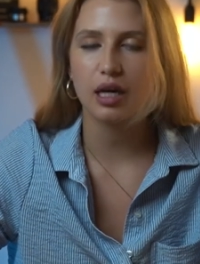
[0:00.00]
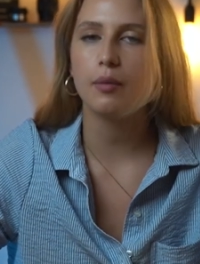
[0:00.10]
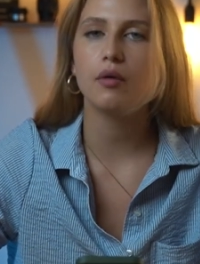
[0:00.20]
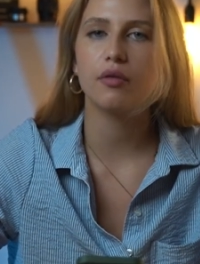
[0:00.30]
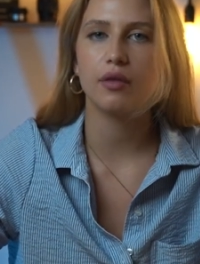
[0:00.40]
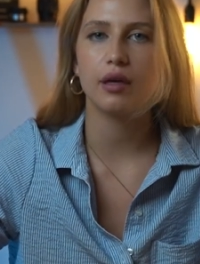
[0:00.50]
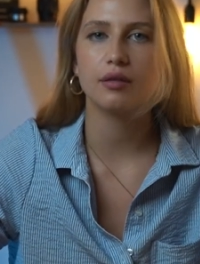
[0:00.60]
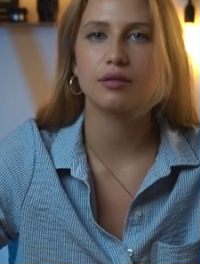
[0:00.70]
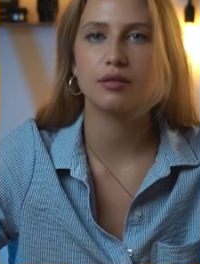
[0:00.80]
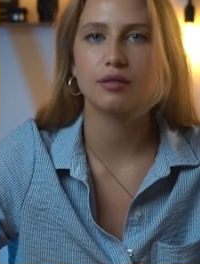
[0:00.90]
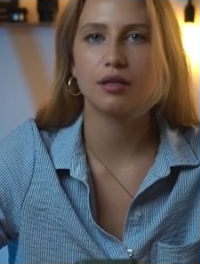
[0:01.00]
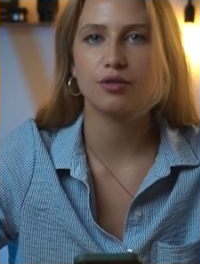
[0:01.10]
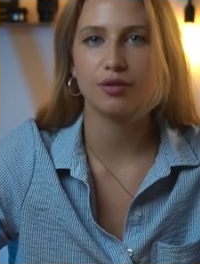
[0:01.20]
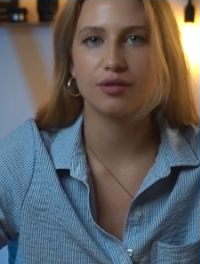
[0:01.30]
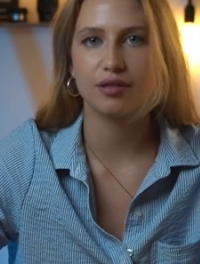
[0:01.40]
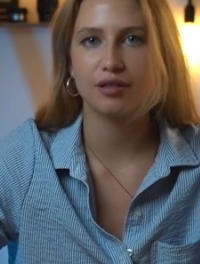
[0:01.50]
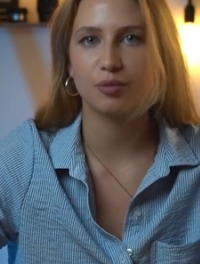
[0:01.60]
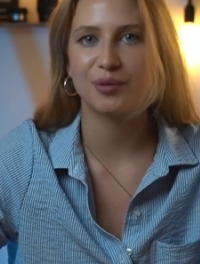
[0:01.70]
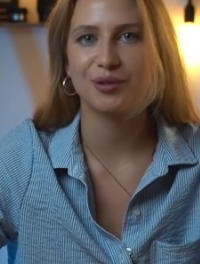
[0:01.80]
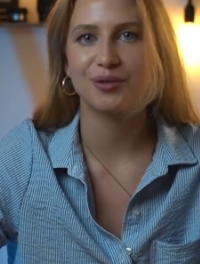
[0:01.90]
couple of things to consider
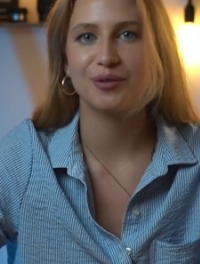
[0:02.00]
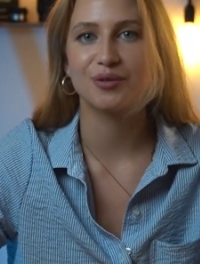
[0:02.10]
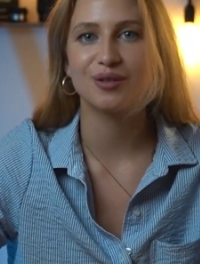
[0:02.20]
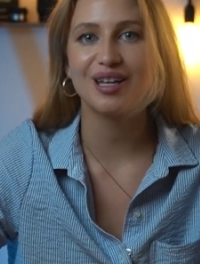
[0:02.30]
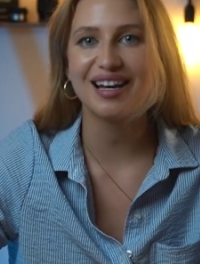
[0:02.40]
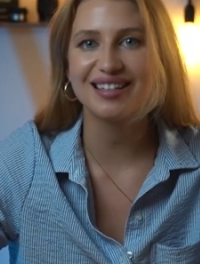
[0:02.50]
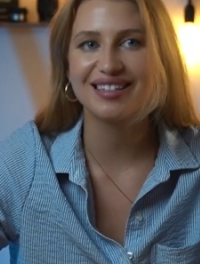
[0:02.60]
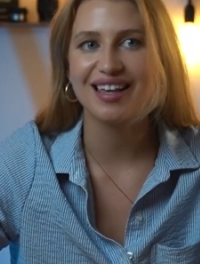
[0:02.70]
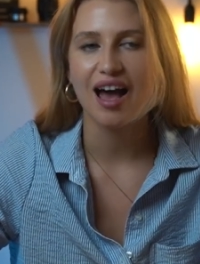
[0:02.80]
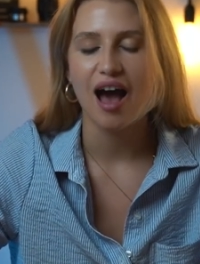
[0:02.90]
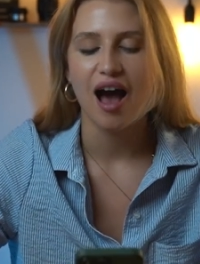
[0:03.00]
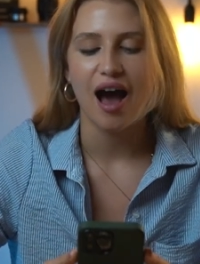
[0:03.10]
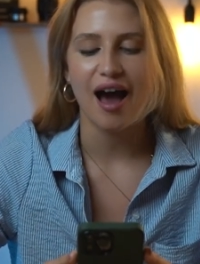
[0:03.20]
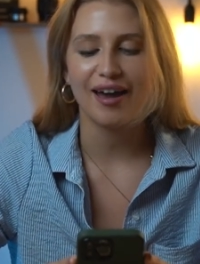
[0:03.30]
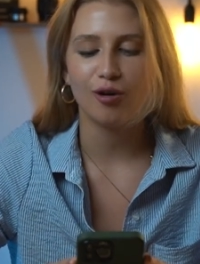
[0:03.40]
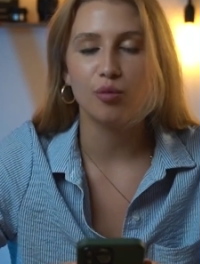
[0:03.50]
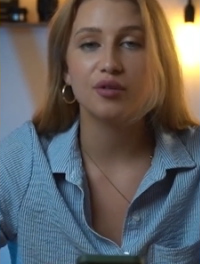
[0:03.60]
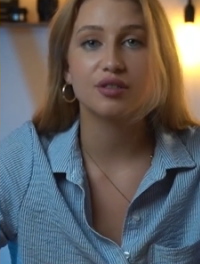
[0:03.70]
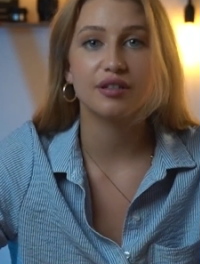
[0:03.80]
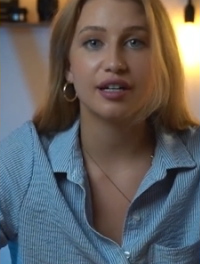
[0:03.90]
when you use LUTs. I
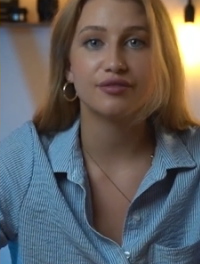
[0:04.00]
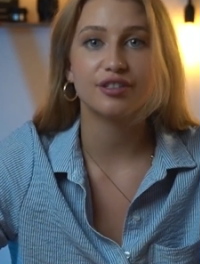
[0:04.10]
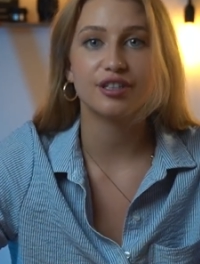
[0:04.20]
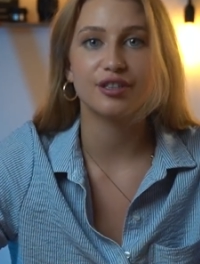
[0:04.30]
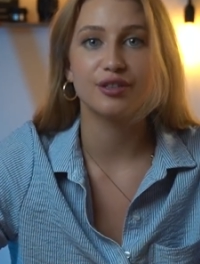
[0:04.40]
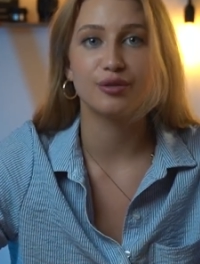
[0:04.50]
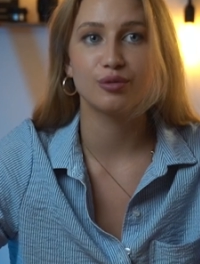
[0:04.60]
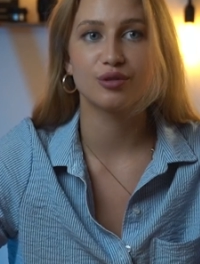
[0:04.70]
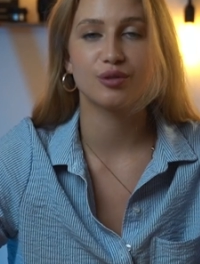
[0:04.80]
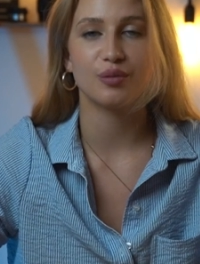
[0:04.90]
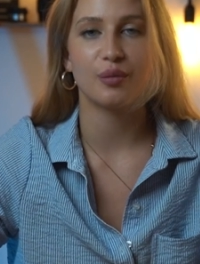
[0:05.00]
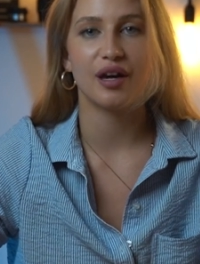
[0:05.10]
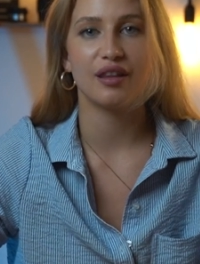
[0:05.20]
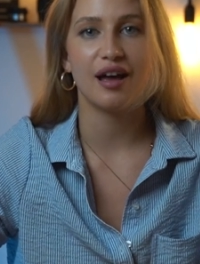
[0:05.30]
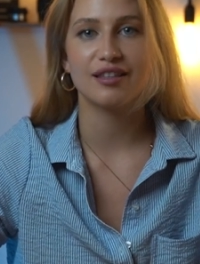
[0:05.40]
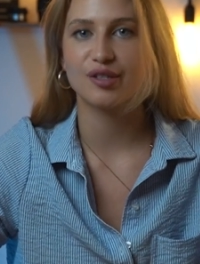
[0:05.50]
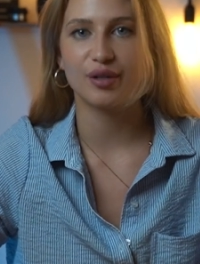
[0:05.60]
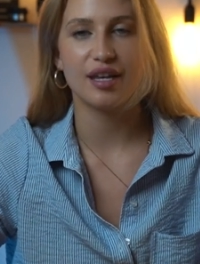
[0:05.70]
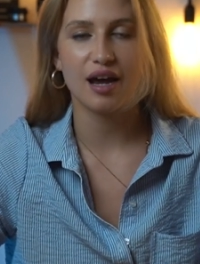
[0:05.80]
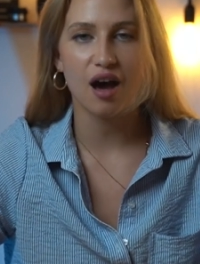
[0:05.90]
almost never use my LUTs or
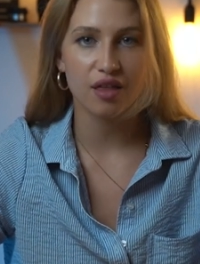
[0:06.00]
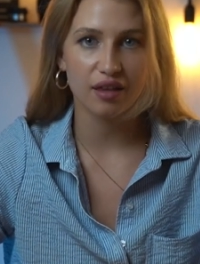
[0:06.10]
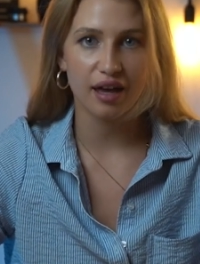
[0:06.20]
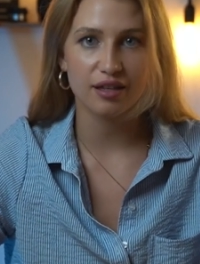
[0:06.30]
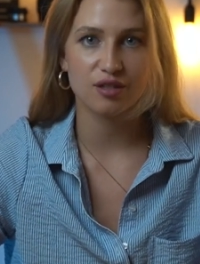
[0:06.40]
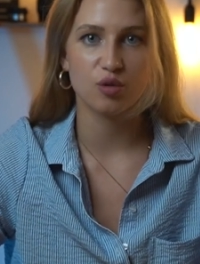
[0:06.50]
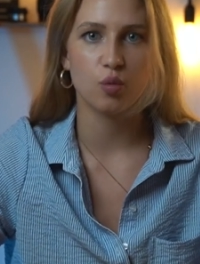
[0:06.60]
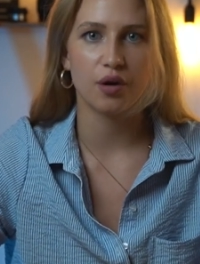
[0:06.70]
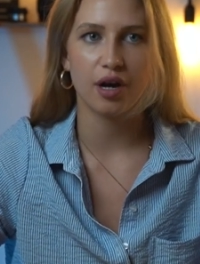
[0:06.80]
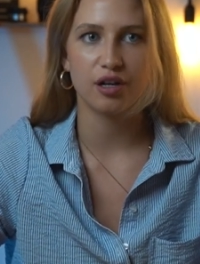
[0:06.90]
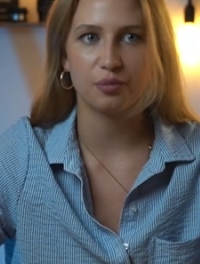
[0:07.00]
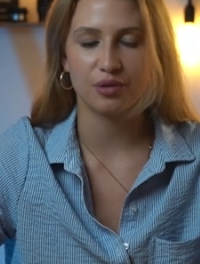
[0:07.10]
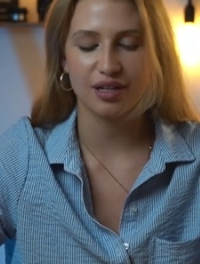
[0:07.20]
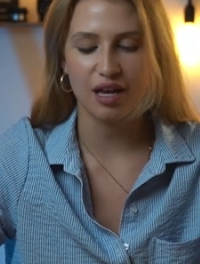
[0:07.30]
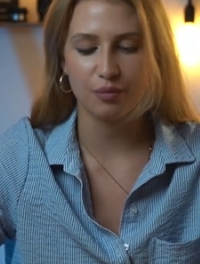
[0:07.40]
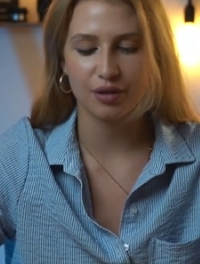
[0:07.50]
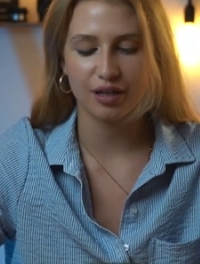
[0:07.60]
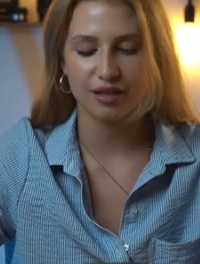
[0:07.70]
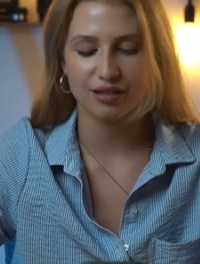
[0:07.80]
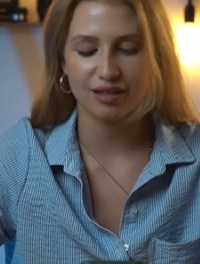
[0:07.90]
any other LUTs to 100%
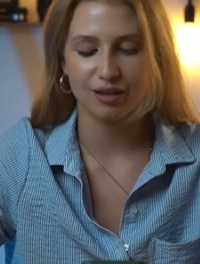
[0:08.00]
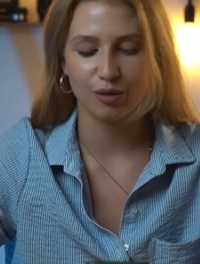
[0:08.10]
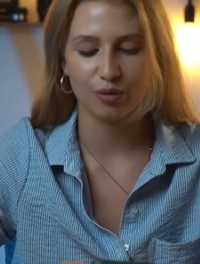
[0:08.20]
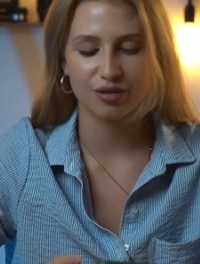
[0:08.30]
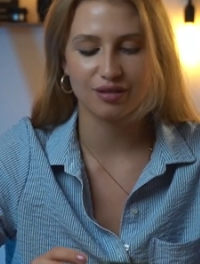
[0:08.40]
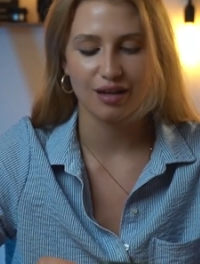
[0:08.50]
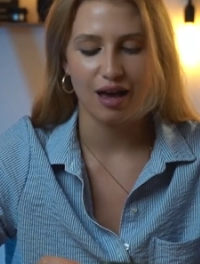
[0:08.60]
because it looks